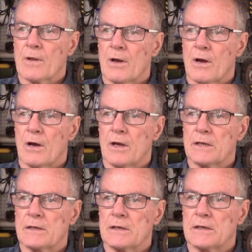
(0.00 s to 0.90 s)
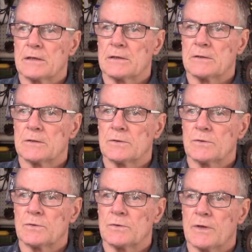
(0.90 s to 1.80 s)
I
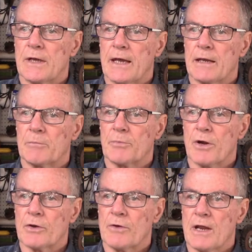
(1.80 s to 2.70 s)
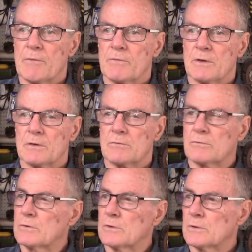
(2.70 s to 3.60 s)
had a program that
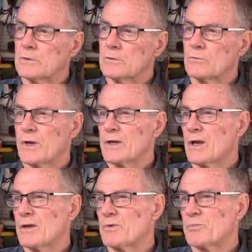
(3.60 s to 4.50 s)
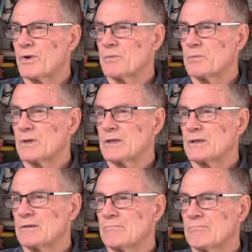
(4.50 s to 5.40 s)
went over probably